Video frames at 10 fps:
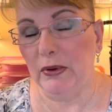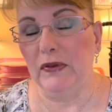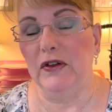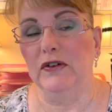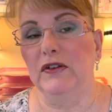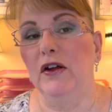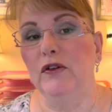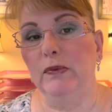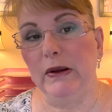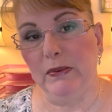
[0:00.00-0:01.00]
but there's
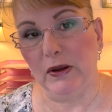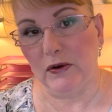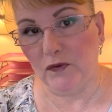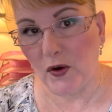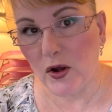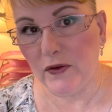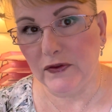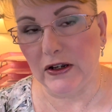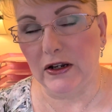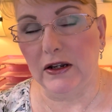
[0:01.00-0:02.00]
other people
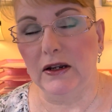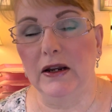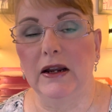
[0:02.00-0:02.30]
involved in it.